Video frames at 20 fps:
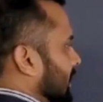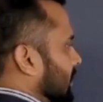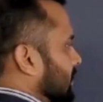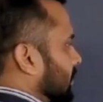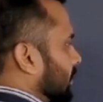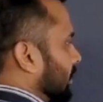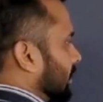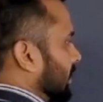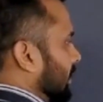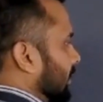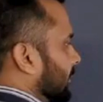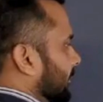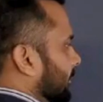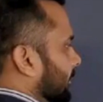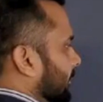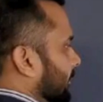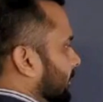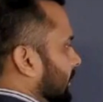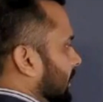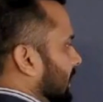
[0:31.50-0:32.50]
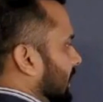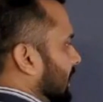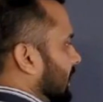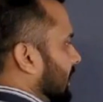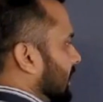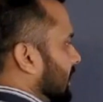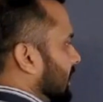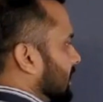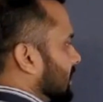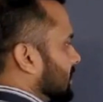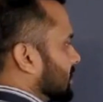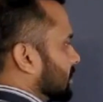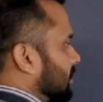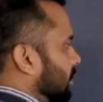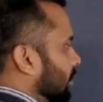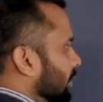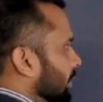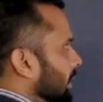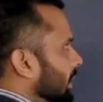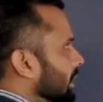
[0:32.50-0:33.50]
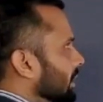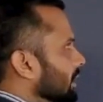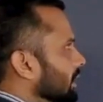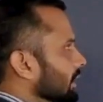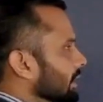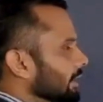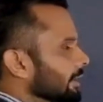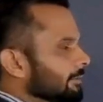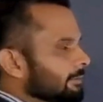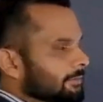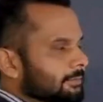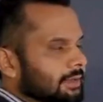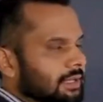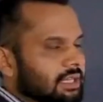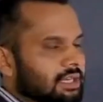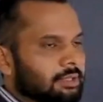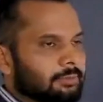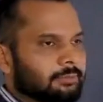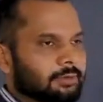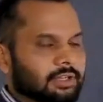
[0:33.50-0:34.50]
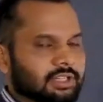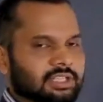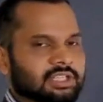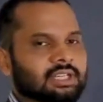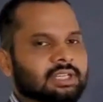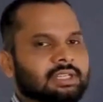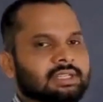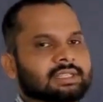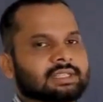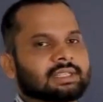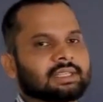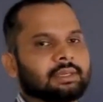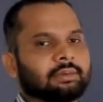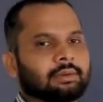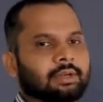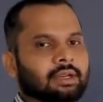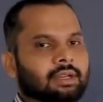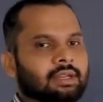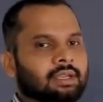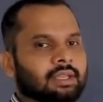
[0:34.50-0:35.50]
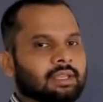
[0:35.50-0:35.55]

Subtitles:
so if A is domain, if any function is given,